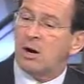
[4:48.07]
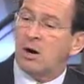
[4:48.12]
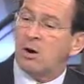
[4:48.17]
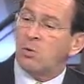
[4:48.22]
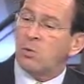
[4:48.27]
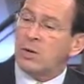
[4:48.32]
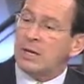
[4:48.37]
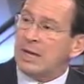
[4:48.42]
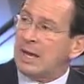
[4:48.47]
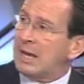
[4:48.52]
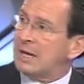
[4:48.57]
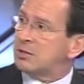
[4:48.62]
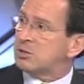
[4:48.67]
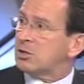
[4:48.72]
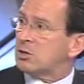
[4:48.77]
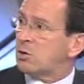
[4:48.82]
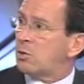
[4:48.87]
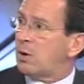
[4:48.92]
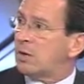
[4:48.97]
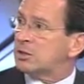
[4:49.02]
We
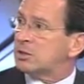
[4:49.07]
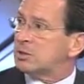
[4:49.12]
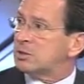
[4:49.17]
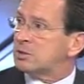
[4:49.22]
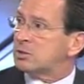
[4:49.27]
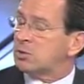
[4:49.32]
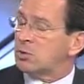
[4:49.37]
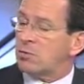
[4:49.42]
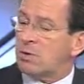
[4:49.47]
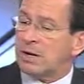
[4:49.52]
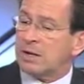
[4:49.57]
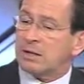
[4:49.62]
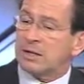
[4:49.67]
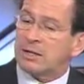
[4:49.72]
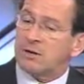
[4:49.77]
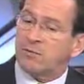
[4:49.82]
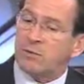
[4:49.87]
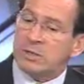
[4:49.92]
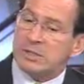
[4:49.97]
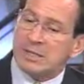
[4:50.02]
answer questions
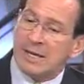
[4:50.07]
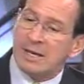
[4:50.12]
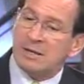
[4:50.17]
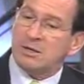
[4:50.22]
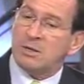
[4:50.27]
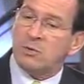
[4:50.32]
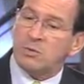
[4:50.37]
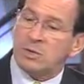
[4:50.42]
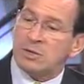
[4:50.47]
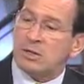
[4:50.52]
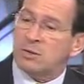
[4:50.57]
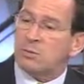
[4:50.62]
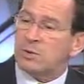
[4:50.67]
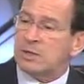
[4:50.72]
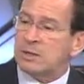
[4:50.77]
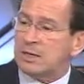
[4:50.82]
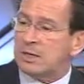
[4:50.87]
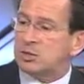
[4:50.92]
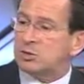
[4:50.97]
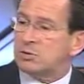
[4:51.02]
directly. If we tell you you we think we
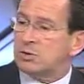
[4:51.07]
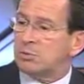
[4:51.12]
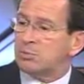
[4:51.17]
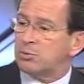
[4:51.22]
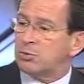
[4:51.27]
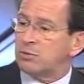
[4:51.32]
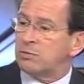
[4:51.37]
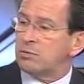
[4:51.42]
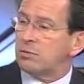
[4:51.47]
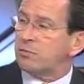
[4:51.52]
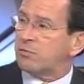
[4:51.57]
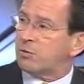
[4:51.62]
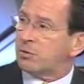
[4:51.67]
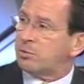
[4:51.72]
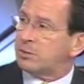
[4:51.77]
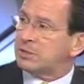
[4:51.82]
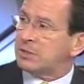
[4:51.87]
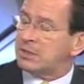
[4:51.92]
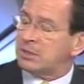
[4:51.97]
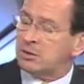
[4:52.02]
can get you an approval for a
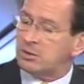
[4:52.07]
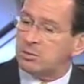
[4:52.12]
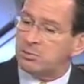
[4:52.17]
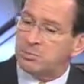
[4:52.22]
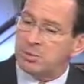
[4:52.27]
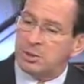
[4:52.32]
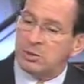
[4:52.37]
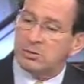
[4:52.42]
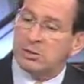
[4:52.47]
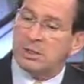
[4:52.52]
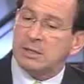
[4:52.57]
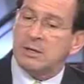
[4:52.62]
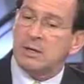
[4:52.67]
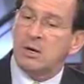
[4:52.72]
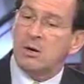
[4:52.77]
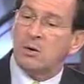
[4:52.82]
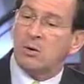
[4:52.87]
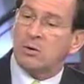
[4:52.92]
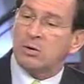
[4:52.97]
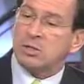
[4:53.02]
particular building
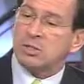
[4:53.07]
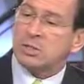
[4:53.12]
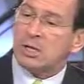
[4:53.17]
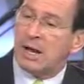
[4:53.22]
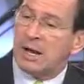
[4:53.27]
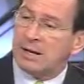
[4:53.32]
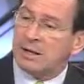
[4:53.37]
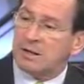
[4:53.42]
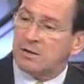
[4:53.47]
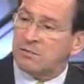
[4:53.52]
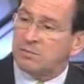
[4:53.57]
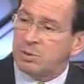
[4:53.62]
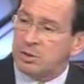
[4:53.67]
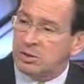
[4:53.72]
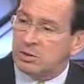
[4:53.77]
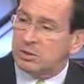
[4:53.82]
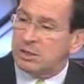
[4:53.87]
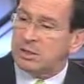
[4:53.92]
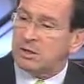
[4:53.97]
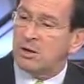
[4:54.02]
or a style of
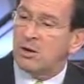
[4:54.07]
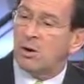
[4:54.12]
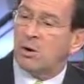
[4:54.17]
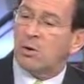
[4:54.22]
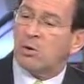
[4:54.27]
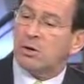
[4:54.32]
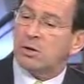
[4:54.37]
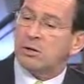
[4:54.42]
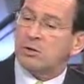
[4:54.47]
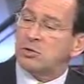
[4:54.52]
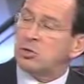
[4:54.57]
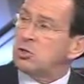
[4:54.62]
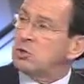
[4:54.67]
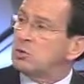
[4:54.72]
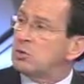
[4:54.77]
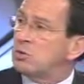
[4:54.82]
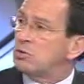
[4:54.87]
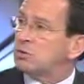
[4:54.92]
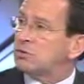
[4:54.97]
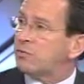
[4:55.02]
building or a new
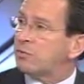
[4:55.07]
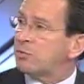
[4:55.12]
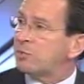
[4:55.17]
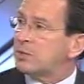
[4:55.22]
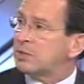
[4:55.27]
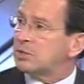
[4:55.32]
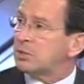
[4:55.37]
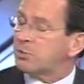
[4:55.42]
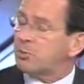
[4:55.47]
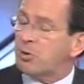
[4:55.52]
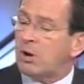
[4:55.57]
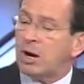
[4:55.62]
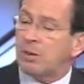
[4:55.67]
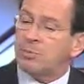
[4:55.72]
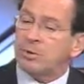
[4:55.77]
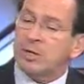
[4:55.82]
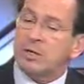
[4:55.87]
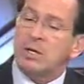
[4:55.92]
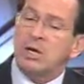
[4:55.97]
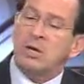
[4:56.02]
use for a piece of
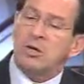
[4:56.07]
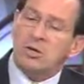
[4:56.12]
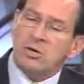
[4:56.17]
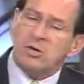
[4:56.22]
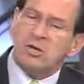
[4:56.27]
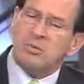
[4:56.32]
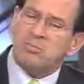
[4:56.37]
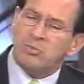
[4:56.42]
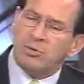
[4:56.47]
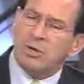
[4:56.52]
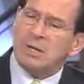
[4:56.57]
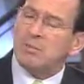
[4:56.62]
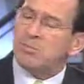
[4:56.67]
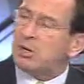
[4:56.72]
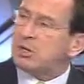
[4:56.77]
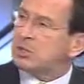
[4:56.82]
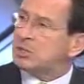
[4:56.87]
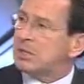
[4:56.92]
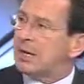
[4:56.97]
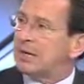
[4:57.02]
property, you can pretty
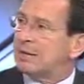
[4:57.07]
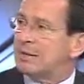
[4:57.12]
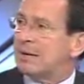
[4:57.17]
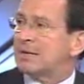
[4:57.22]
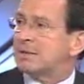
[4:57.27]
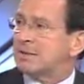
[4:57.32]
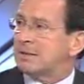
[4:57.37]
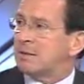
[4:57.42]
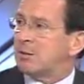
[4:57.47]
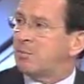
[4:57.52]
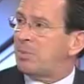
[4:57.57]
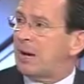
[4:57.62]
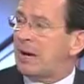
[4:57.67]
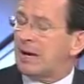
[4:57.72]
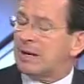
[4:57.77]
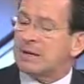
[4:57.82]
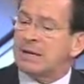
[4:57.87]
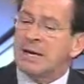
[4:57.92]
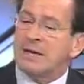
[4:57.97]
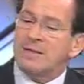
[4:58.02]
much take that to the
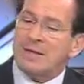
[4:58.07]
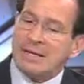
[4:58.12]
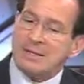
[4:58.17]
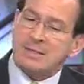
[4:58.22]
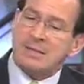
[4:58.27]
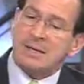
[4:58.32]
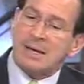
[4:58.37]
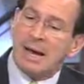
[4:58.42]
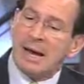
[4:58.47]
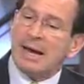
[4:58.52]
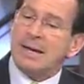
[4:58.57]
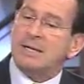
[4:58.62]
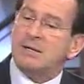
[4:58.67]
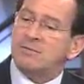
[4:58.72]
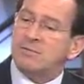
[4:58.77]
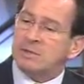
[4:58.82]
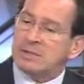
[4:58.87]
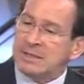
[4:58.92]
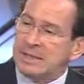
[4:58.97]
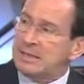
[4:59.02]
bank. That's the kind
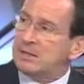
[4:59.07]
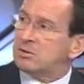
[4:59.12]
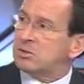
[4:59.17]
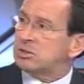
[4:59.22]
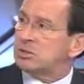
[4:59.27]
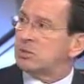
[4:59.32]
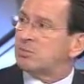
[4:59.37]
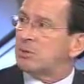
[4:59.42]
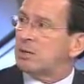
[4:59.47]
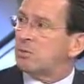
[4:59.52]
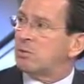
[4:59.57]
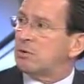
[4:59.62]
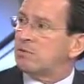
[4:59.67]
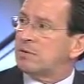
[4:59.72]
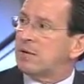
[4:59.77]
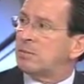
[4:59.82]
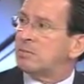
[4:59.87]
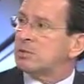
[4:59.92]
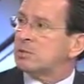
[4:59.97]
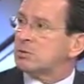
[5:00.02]
of leadership that we've
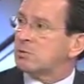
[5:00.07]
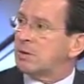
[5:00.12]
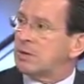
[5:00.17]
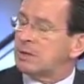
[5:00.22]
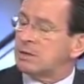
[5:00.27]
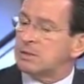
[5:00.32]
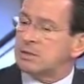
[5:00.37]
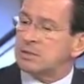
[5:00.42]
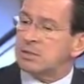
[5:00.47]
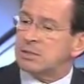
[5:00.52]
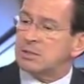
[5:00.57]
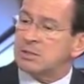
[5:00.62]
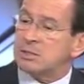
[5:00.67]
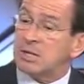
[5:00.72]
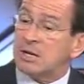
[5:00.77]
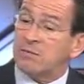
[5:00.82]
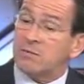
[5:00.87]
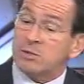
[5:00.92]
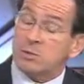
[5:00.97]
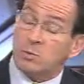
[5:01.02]
demonstrated in the city of
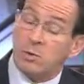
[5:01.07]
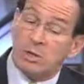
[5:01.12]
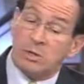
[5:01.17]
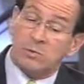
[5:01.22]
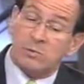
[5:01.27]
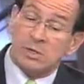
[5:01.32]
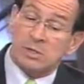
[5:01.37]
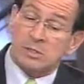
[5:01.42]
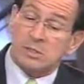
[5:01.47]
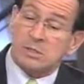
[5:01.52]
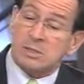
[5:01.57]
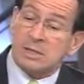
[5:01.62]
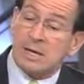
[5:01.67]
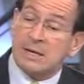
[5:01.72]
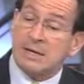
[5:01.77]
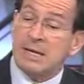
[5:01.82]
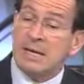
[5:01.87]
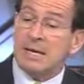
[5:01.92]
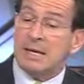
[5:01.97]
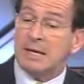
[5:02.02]
Stamford. It's one of the reasons
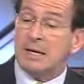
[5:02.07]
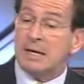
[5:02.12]
that